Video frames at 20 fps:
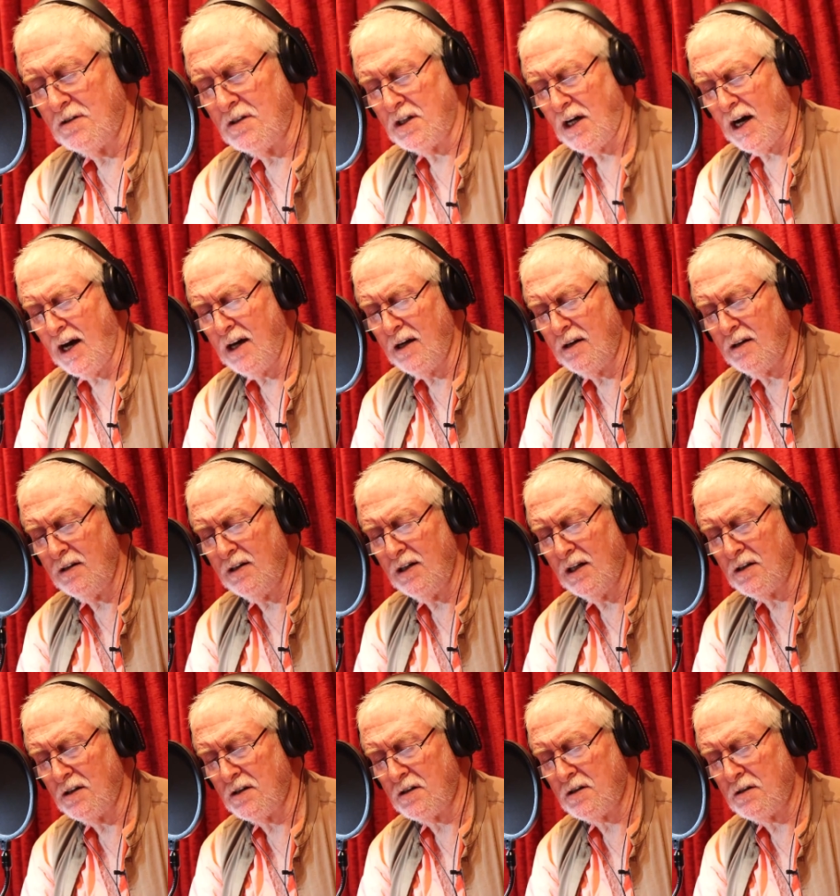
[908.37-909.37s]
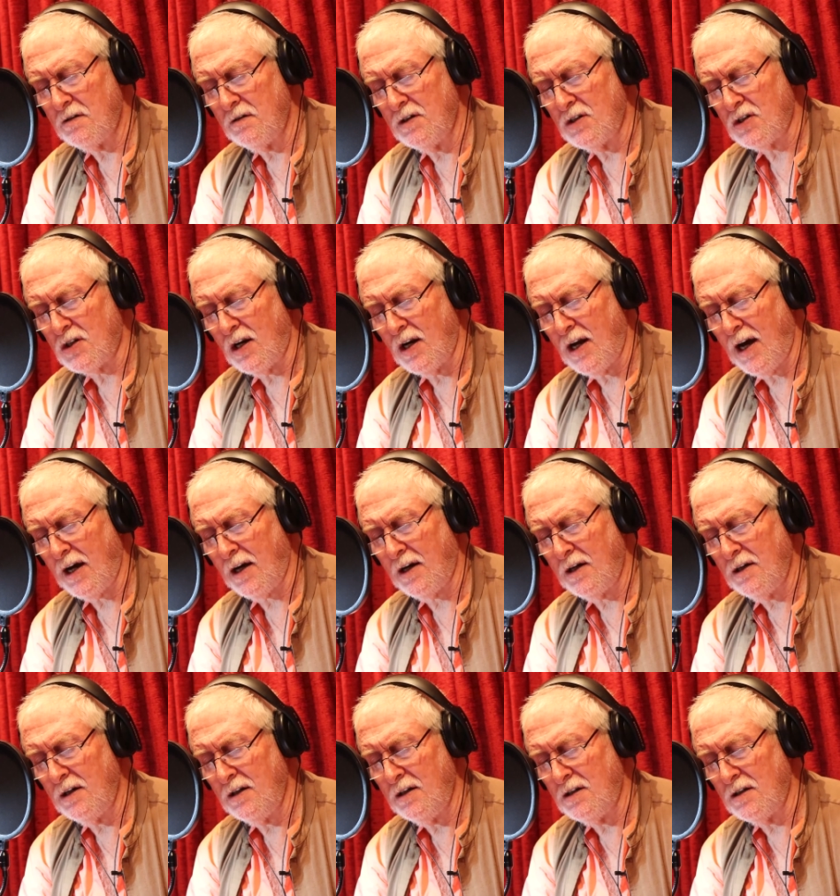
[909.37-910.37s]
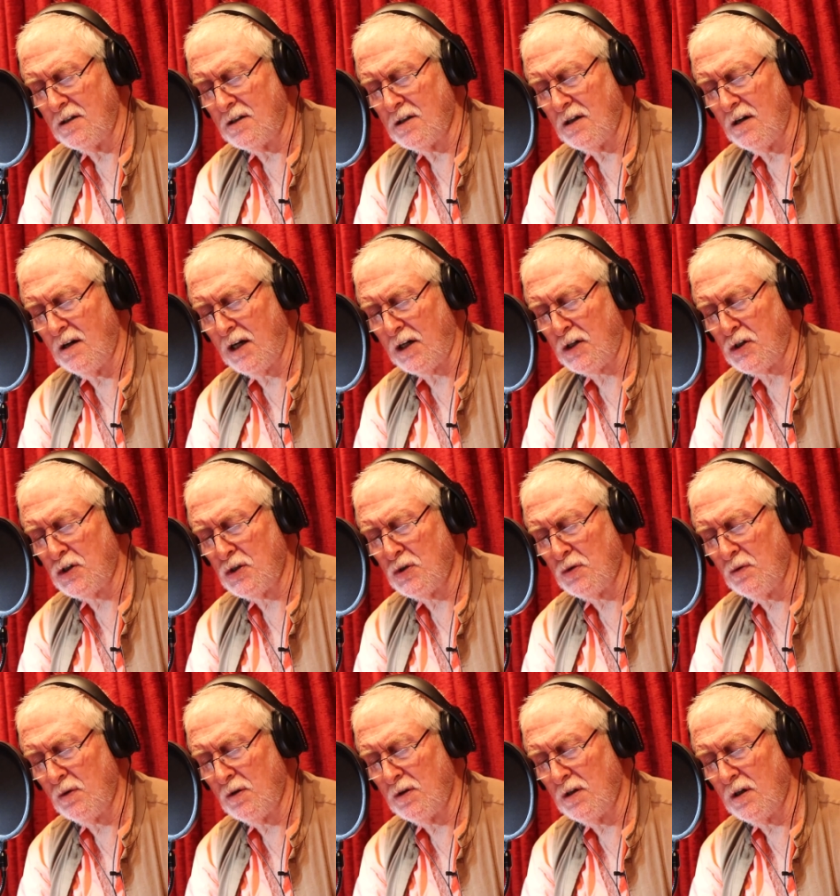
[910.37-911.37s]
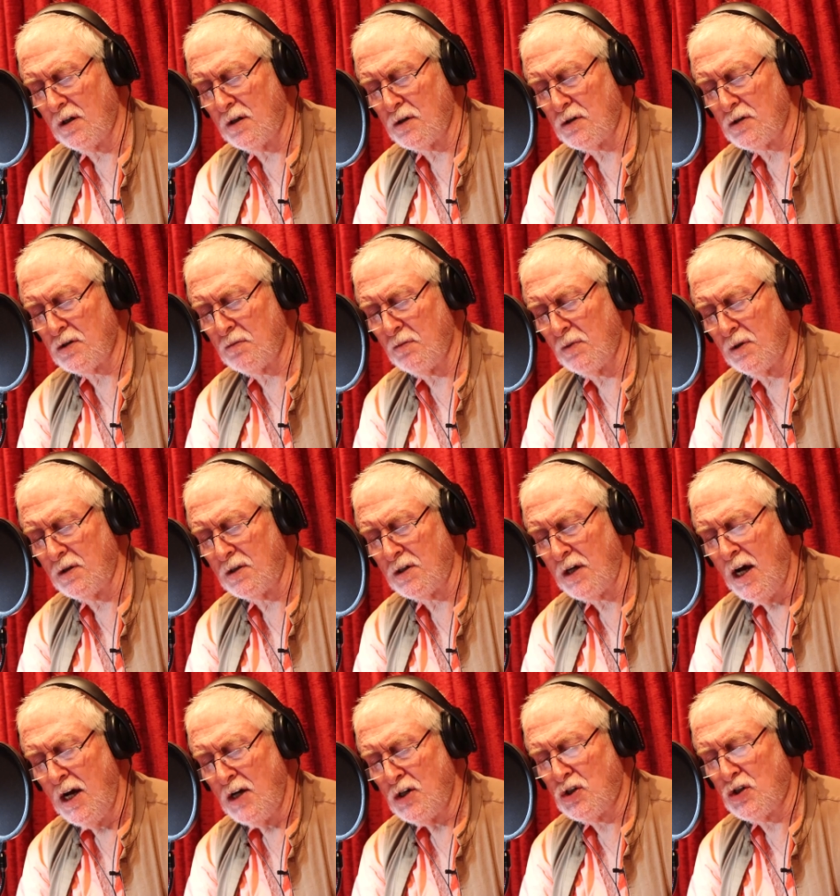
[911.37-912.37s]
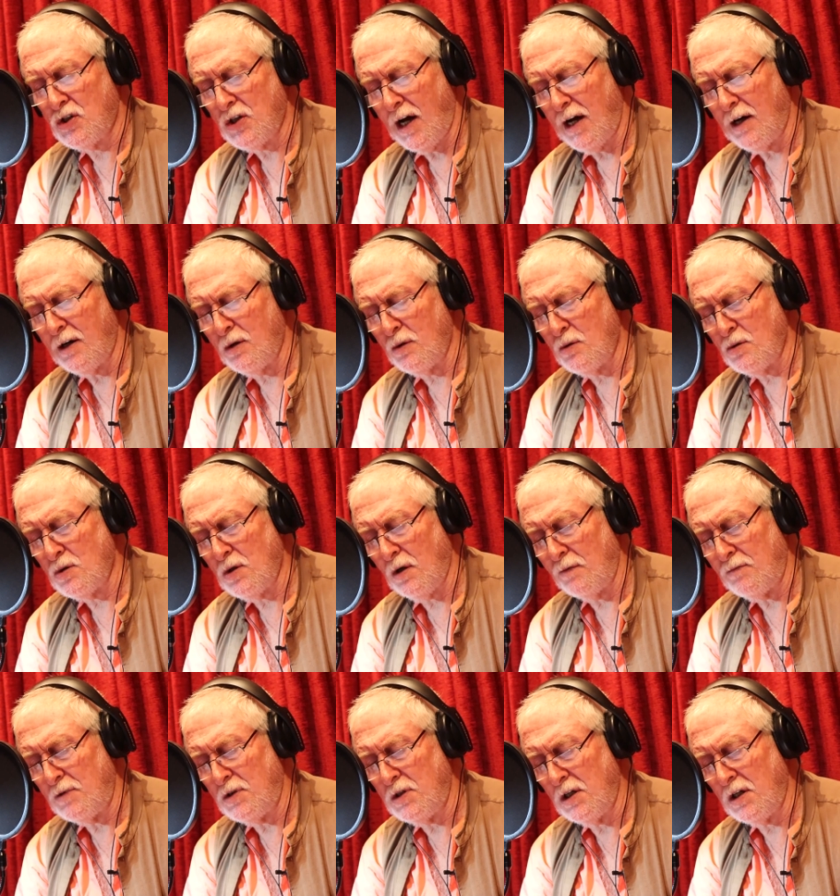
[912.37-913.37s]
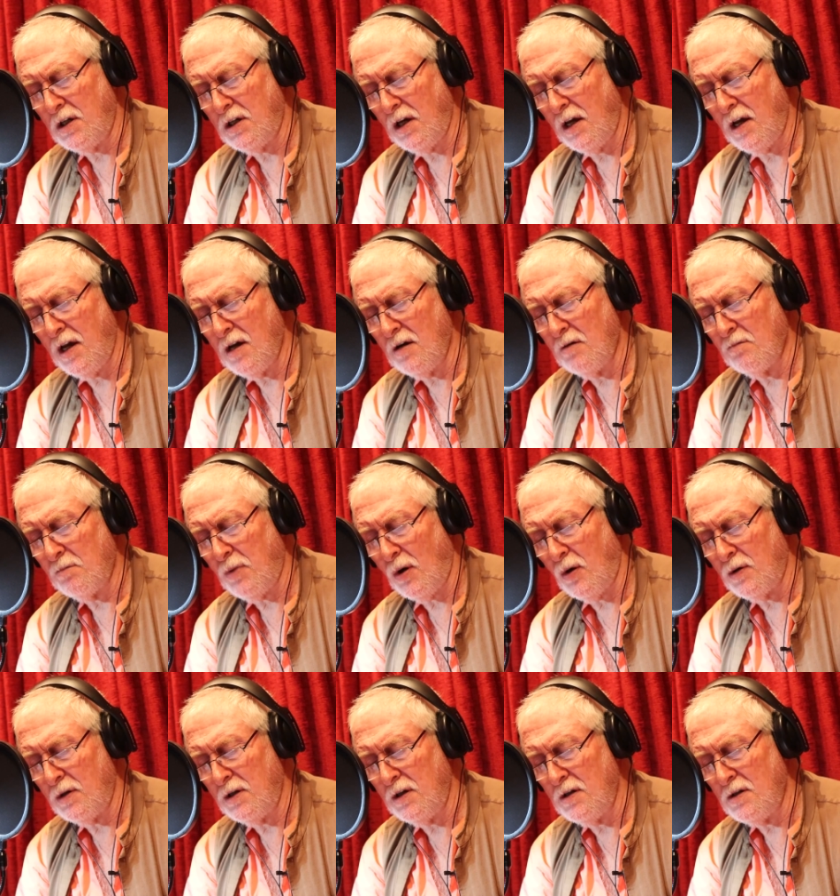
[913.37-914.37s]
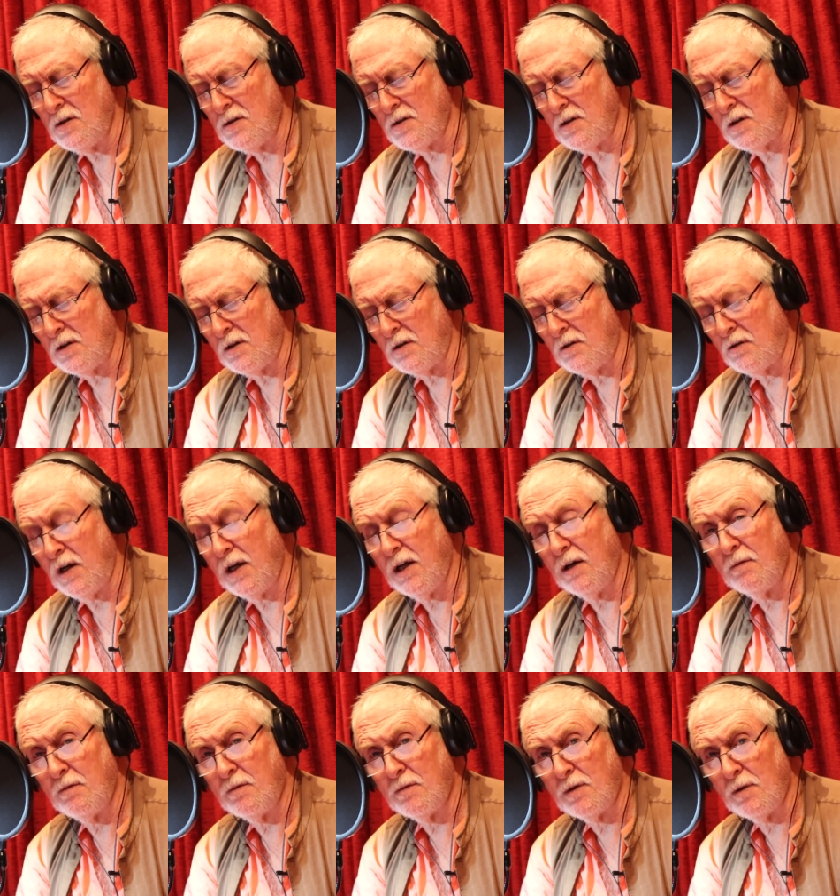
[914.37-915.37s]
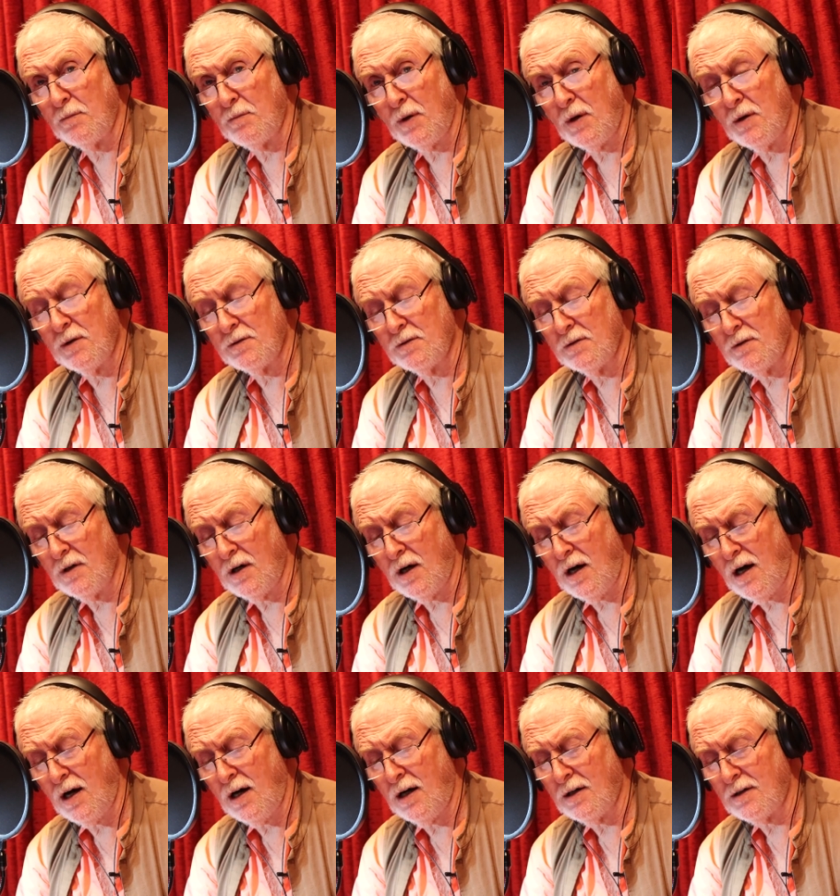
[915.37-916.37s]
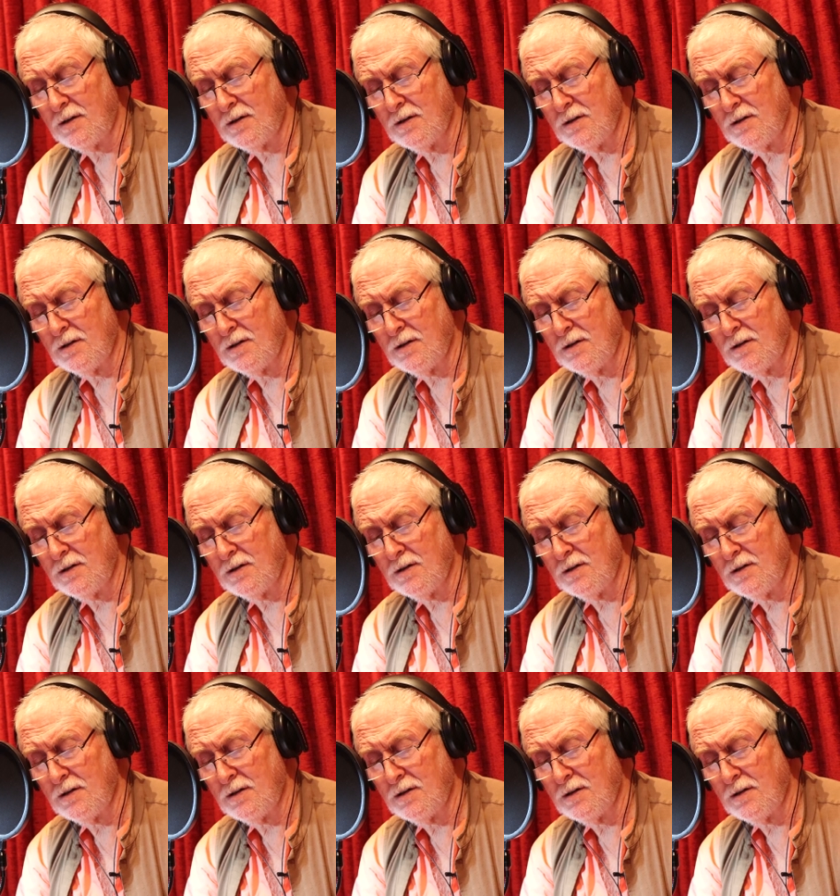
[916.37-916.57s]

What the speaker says: Diary entries lacking intellectual nourishment, shadows of decaying bodies engraved upon the heart.